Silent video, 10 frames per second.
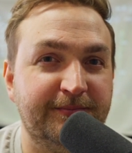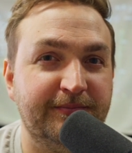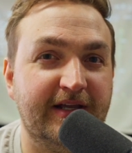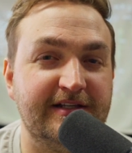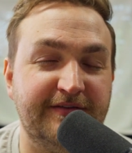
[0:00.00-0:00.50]

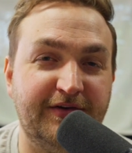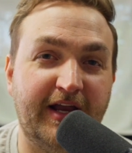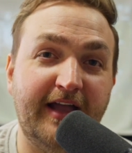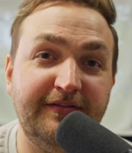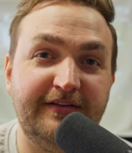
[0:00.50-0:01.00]
Because if you're
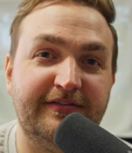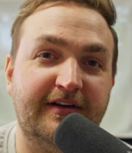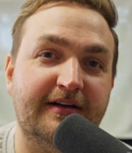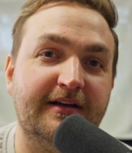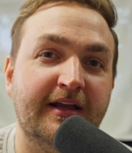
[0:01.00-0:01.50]
having
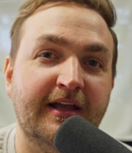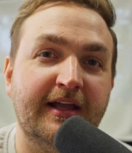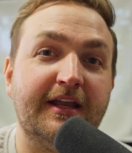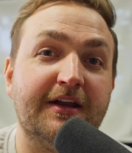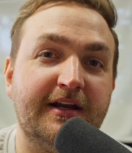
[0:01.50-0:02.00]
fun,
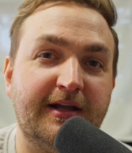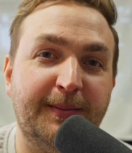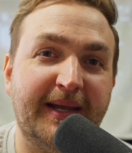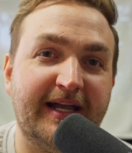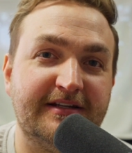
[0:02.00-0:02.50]
you're going to come
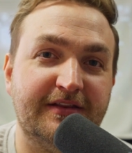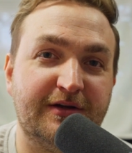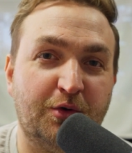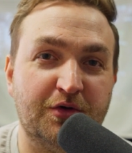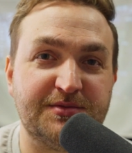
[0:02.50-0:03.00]
back to the
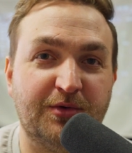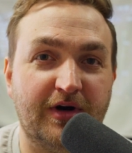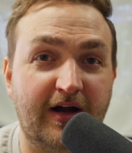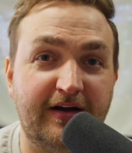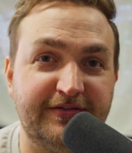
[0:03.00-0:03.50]
course more
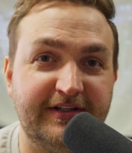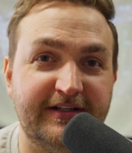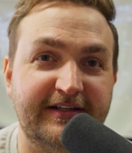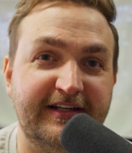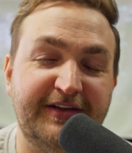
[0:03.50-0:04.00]

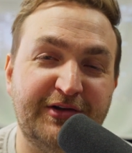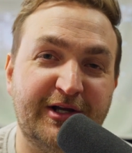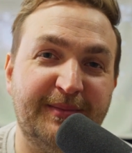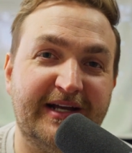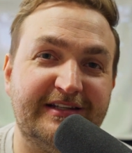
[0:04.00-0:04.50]
often. If you
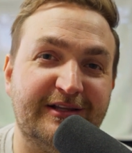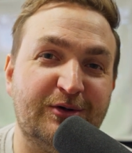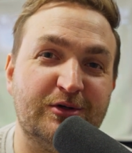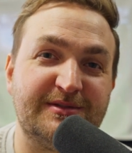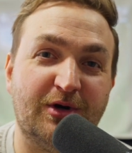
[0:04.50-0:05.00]
come back to the
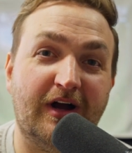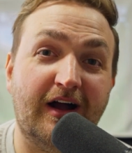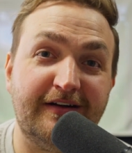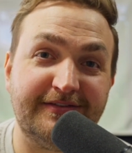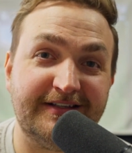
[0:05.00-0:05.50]
course more
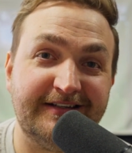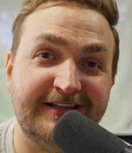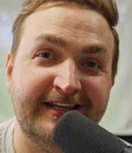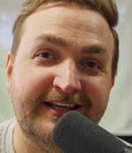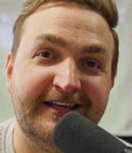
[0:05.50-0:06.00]
often,
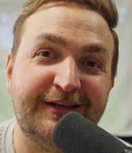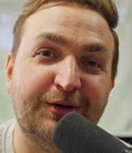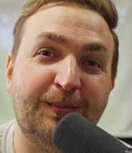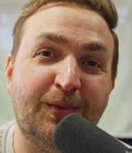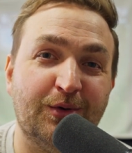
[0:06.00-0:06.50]

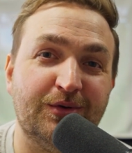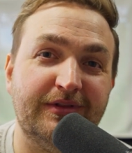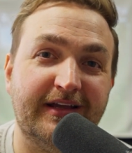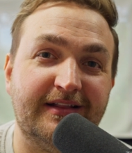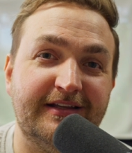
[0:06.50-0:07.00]
you're more
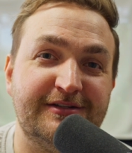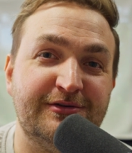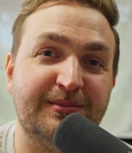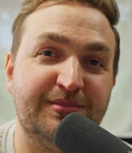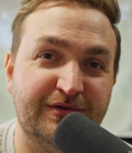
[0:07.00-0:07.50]
likely to
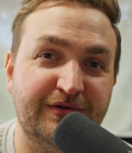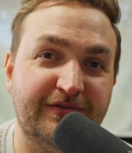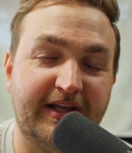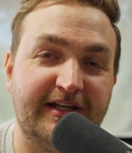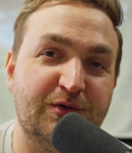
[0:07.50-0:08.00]
improve
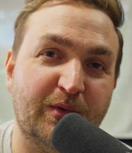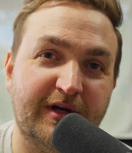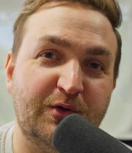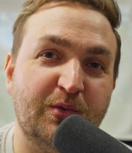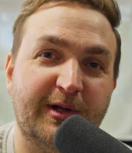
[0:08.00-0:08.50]
and get to where
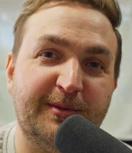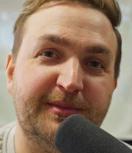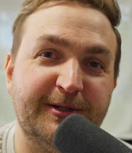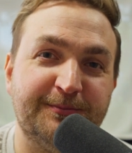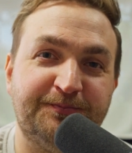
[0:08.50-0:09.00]
you want to be.